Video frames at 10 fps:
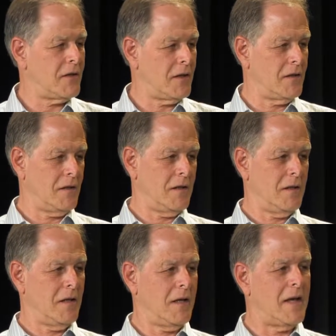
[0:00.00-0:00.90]
in
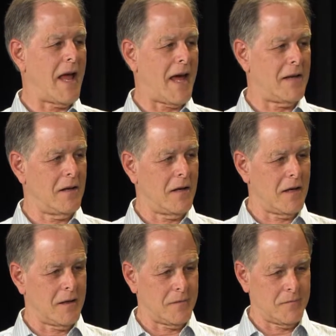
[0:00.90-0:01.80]
that
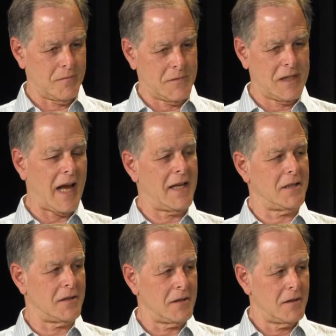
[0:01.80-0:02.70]

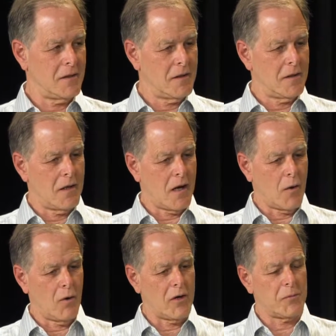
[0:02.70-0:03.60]
change,
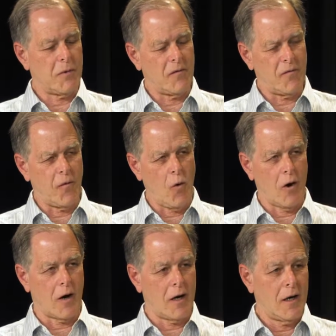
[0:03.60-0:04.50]
whereas
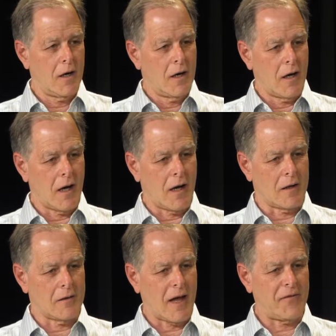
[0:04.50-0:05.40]
before
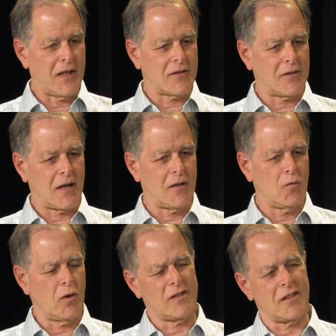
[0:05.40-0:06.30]
ethnic studies
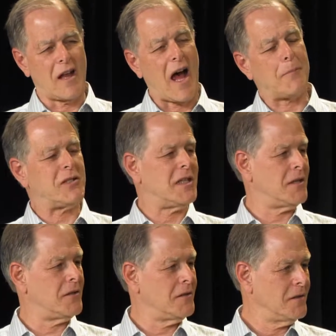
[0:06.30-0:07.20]
was an
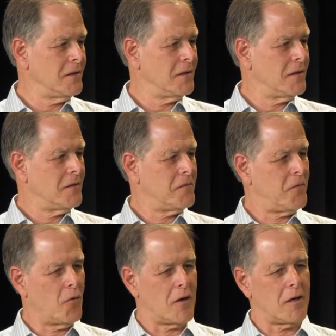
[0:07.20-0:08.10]
option
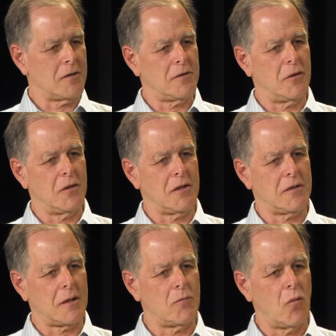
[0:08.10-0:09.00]
for
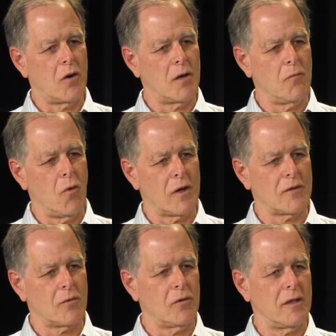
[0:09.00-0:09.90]
students, and more
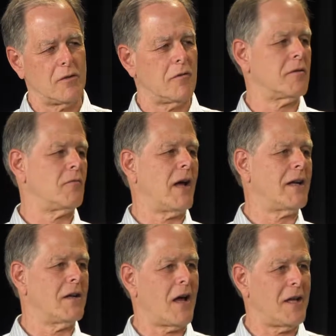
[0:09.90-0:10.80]
school districts are
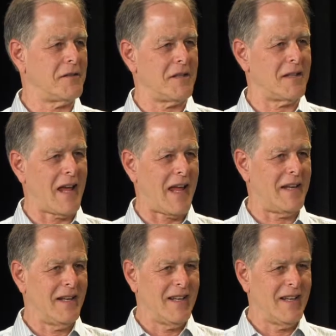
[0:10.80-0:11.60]
recognizing that